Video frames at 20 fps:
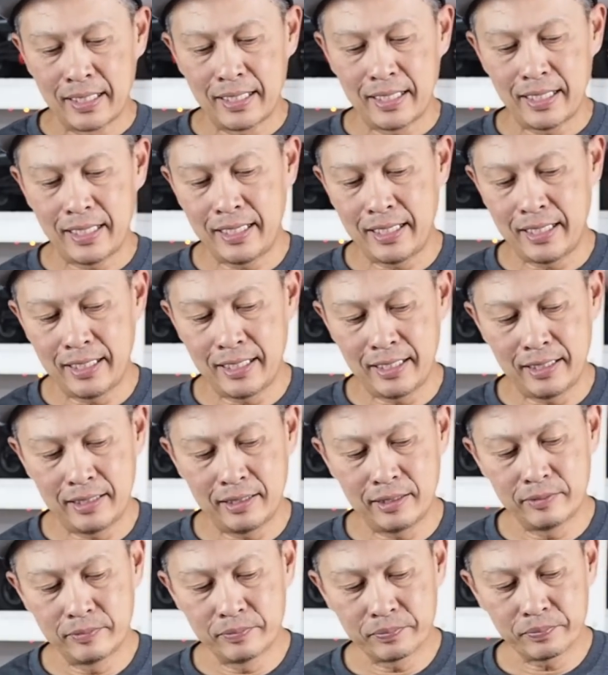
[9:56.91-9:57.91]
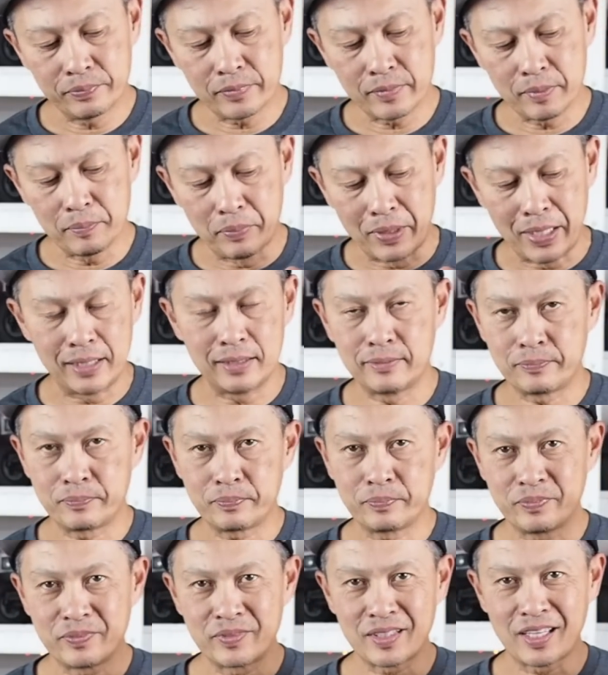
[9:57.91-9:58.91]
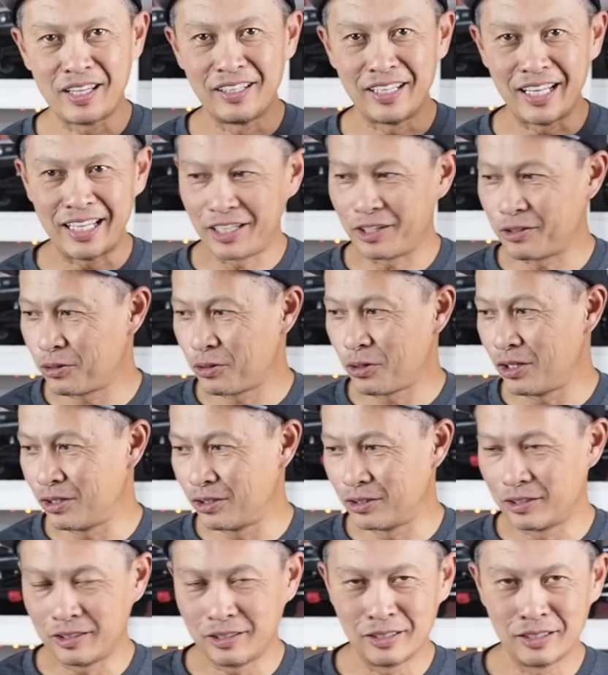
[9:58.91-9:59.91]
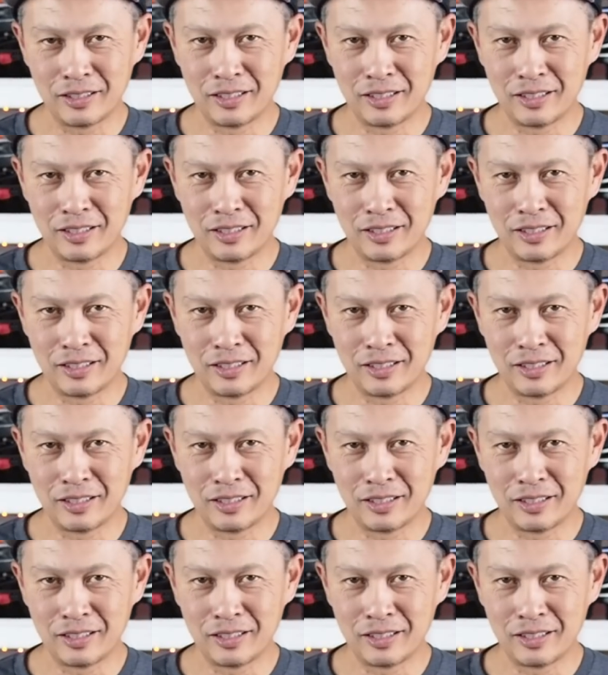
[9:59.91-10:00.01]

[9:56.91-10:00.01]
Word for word: and but unlike a crawler